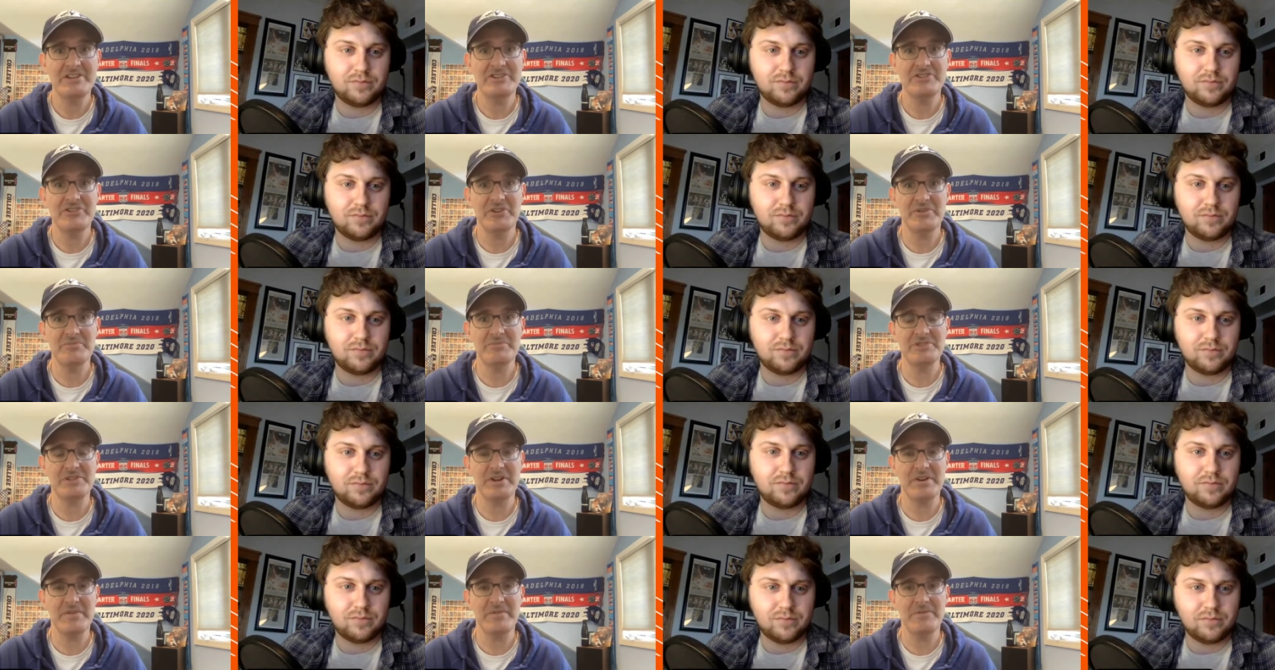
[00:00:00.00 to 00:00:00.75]
Speaker 1: in
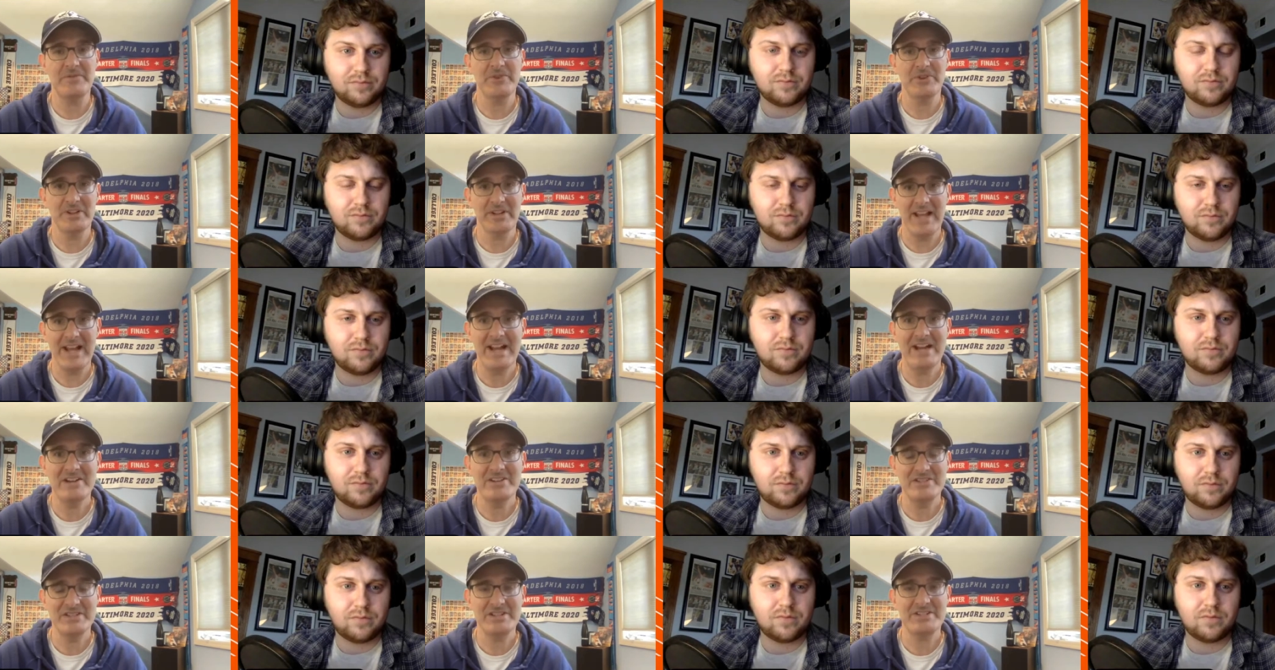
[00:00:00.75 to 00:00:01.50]
terms of the
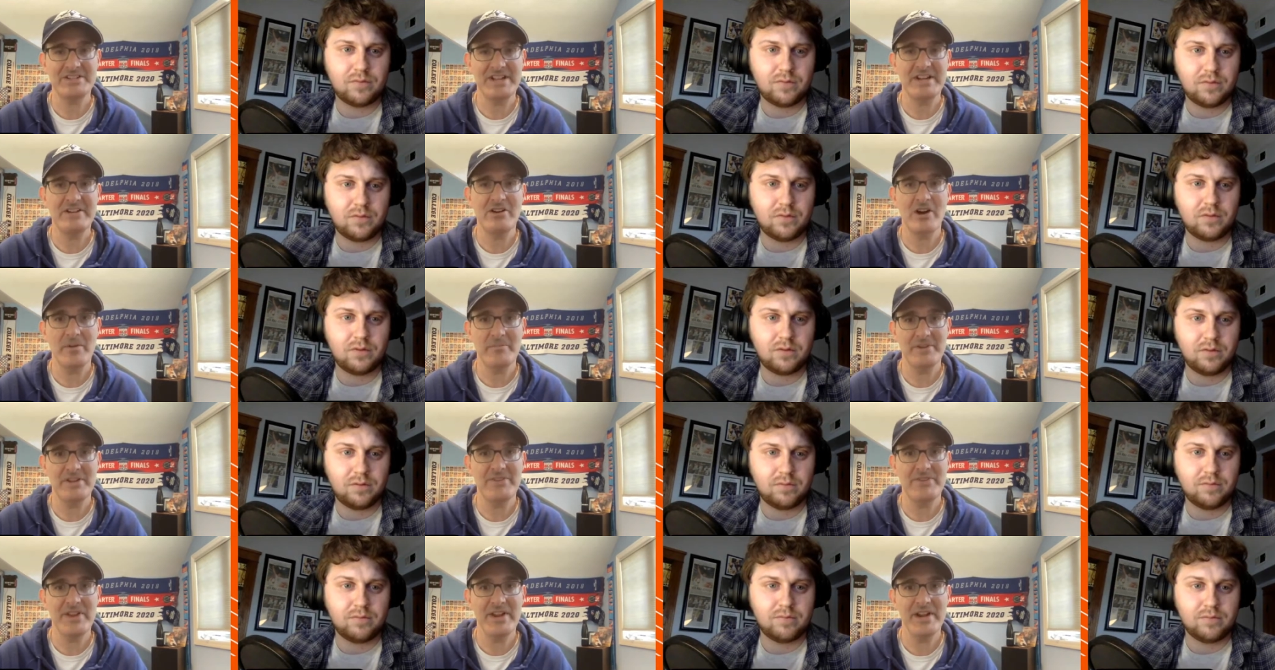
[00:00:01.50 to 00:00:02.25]
lads as they
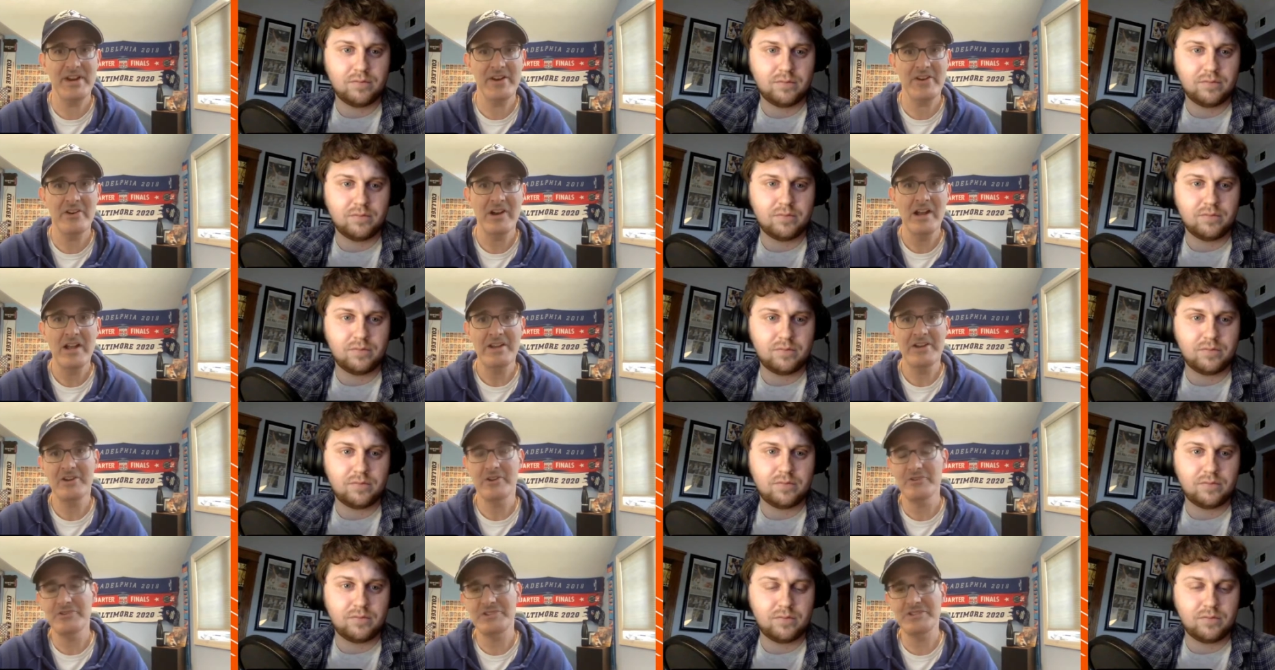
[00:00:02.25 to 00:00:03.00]
come in there?
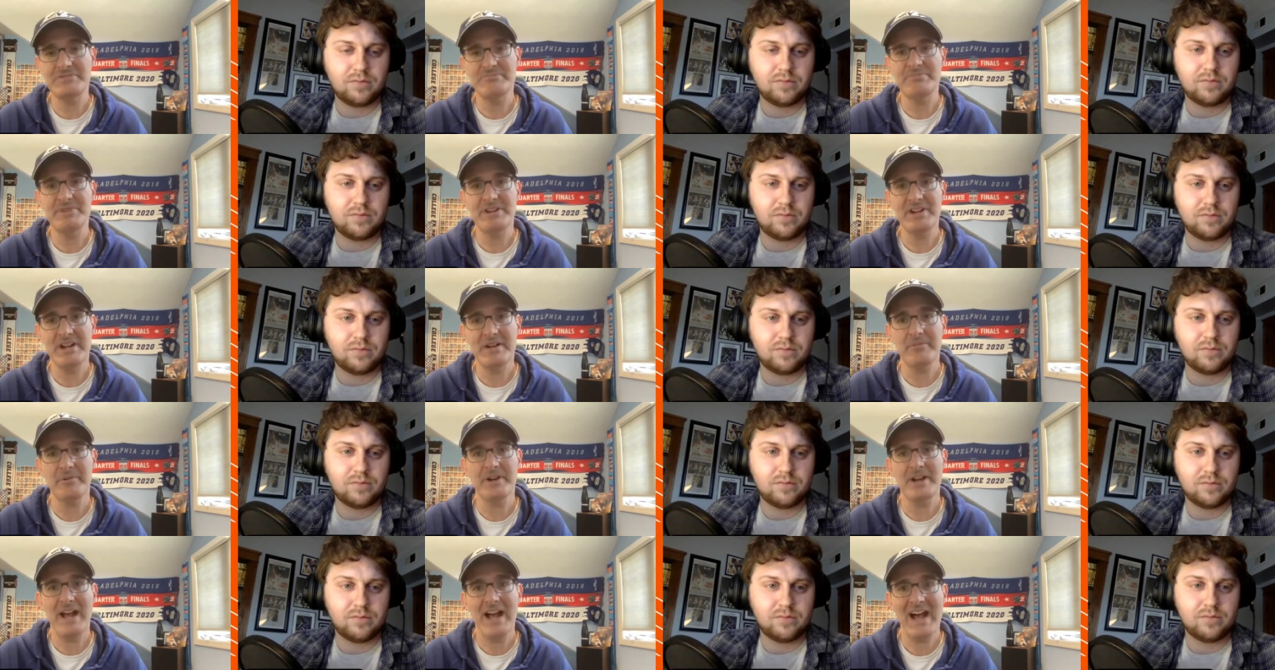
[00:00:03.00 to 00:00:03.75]
You know, just being
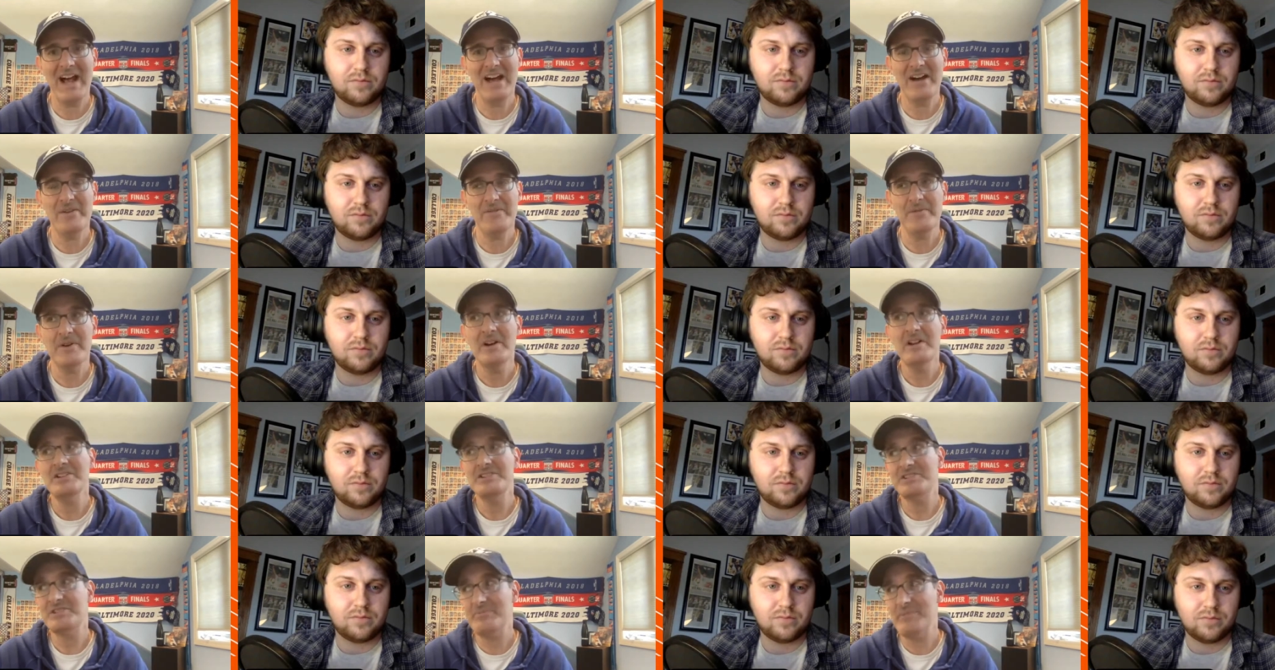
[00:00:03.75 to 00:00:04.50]
able to have
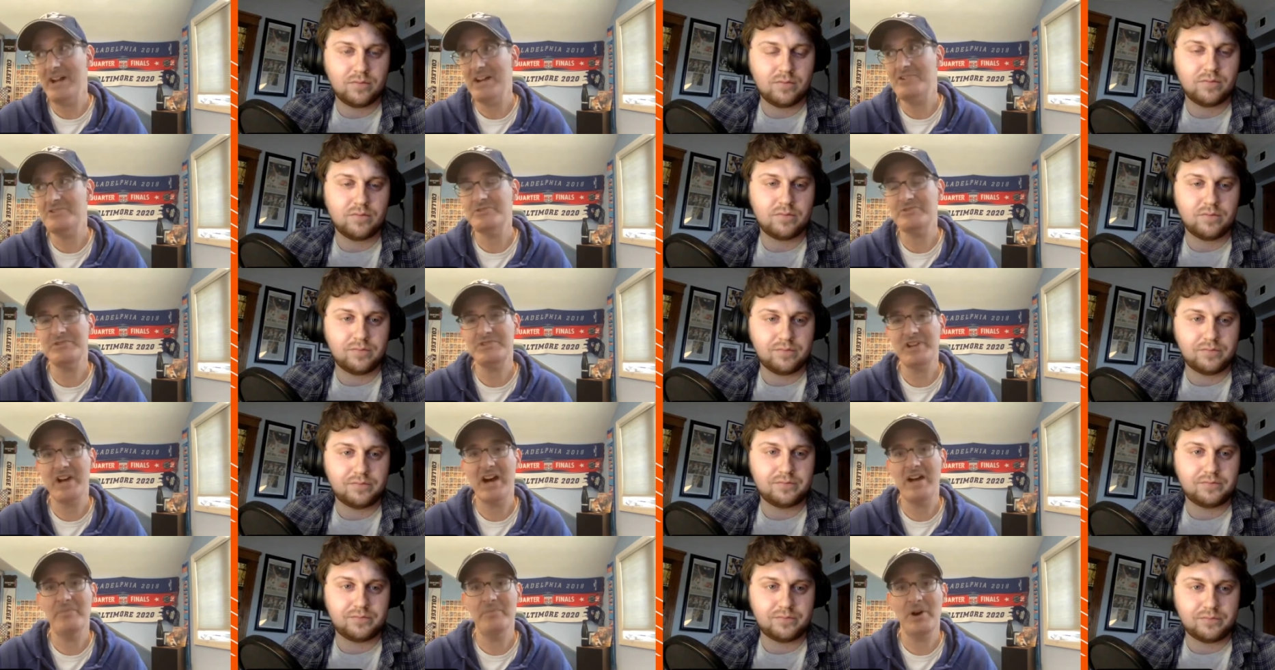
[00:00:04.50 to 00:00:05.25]
some extra
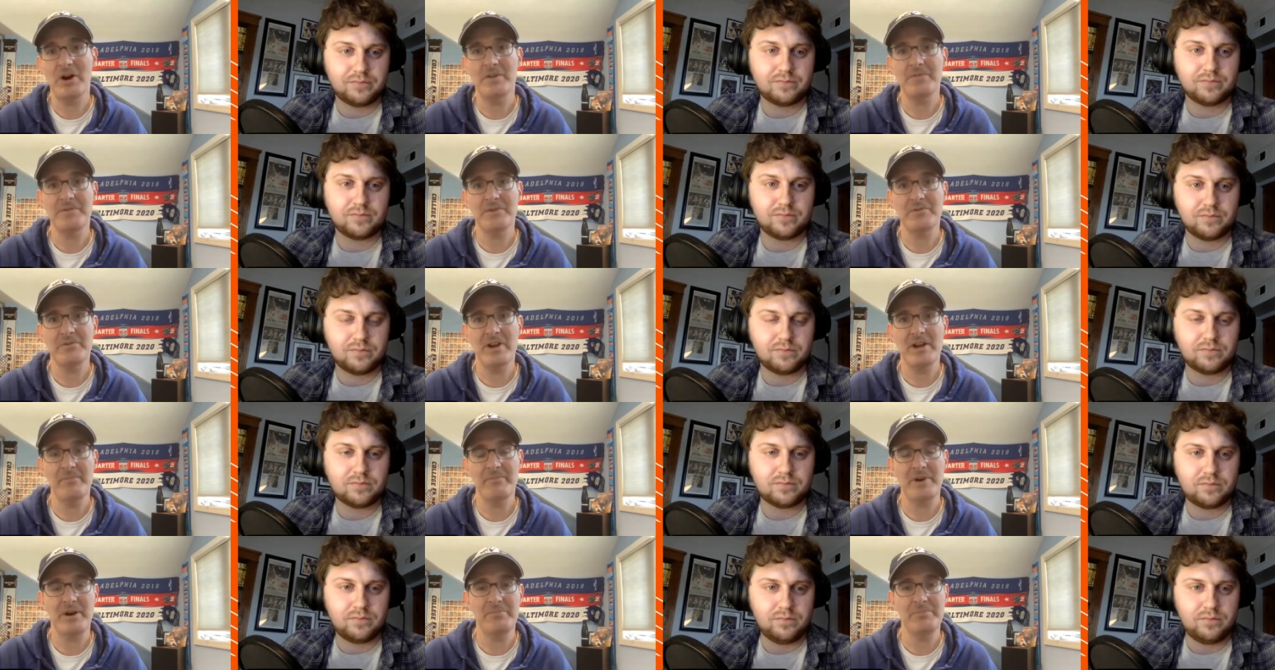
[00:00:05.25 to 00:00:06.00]
time off and
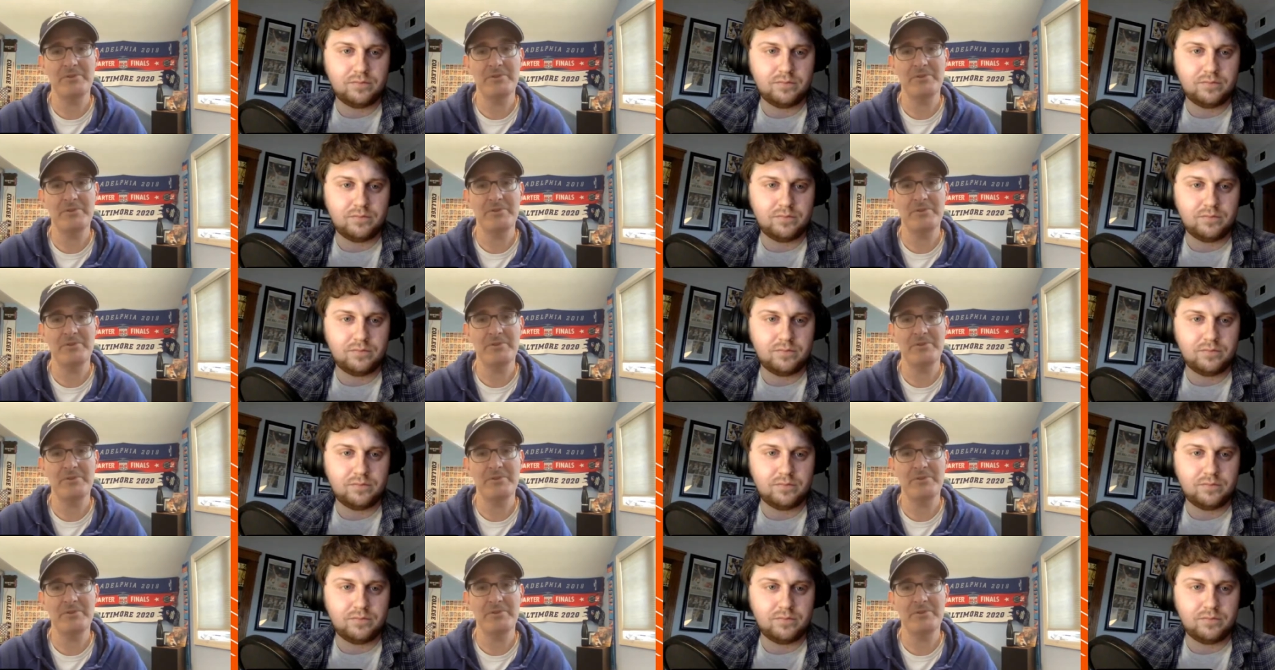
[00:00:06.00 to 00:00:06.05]
ramp